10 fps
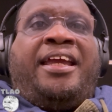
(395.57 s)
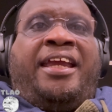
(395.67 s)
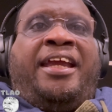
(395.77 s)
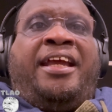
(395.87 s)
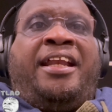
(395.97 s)

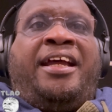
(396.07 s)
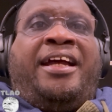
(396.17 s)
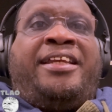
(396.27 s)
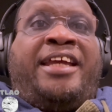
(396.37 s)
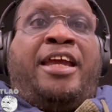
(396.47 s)
in
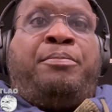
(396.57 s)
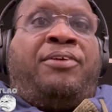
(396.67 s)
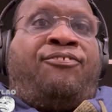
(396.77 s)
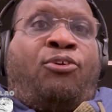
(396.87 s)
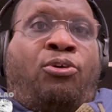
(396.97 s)
a day
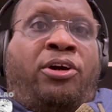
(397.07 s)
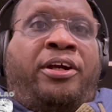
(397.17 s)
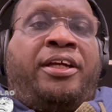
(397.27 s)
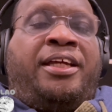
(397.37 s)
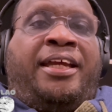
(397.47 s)
before
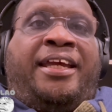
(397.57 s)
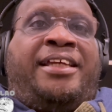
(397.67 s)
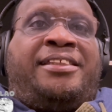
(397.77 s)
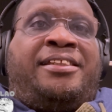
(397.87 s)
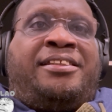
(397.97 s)
in
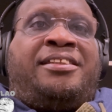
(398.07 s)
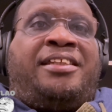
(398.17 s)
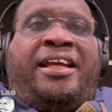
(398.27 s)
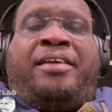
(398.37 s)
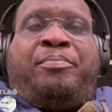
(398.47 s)
case there's
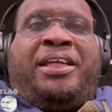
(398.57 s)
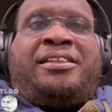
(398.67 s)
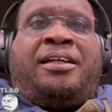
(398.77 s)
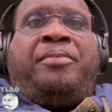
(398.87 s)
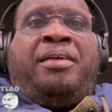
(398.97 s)
any
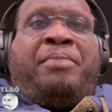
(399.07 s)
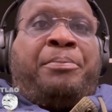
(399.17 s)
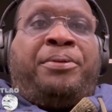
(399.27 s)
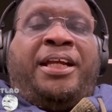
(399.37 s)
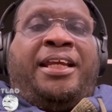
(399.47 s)
mix up. In my
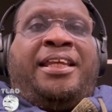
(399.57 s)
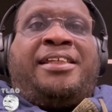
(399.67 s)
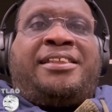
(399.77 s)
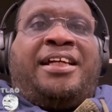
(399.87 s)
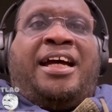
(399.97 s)
planning
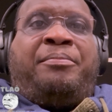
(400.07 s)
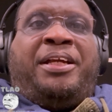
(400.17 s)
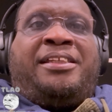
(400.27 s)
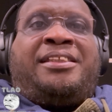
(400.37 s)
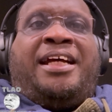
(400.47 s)
this time,
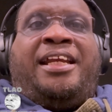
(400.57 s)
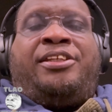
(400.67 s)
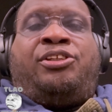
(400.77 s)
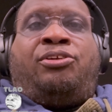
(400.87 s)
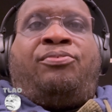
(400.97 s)
I
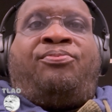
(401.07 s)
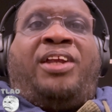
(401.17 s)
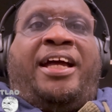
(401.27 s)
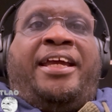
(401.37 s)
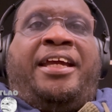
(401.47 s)
decided to
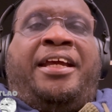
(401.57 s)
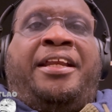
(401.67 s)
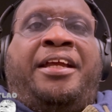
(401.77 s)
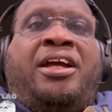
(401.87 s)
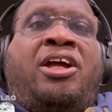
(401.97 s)
fly
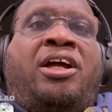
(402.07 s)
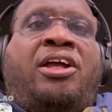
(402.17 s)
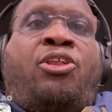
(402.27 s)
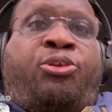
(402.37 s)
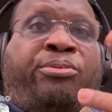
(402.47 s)
in
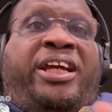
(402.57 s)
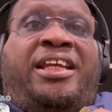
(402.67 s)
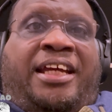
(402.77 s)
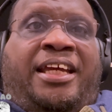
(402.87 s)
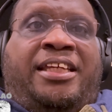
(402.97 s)
three
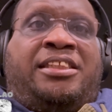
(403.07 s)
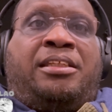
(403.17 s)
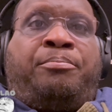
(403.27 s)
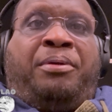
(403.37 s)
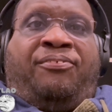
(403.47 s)
days
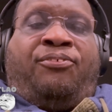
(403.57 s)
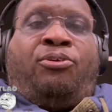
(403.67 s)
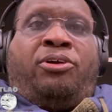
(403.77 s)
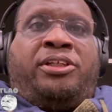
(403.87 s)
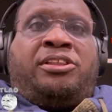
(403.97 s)

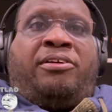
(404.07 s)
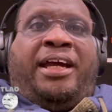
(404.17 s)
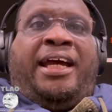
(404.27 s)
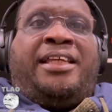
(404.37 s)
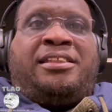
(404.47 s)
before, so
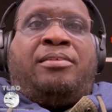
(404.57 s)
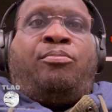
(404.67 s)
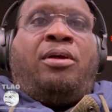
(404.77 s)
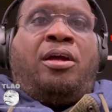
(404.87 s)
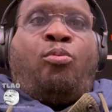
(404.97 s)
I had
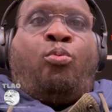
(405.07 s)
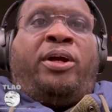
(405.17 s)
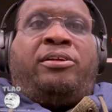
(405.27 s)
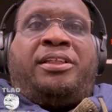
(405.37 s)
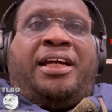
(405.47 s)
some
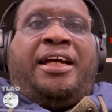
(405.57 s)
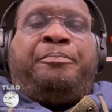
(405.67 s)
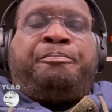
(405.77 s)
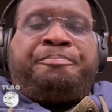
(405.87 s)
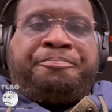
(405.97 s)
wiggle
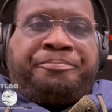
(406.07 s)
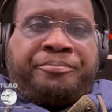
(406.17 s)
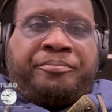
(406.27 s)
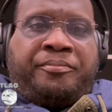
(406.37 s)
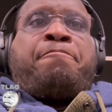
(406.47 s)
time.
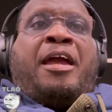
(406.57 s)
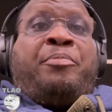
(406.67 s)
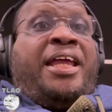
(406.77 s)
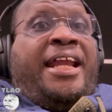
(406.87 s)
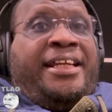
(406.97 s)
I'm
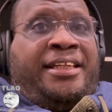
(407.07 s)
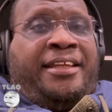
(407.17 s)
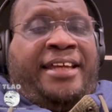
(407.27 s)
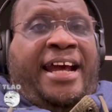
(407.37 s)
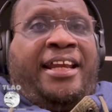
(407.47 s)
glad I
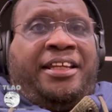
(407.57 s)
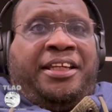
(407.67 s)
did that at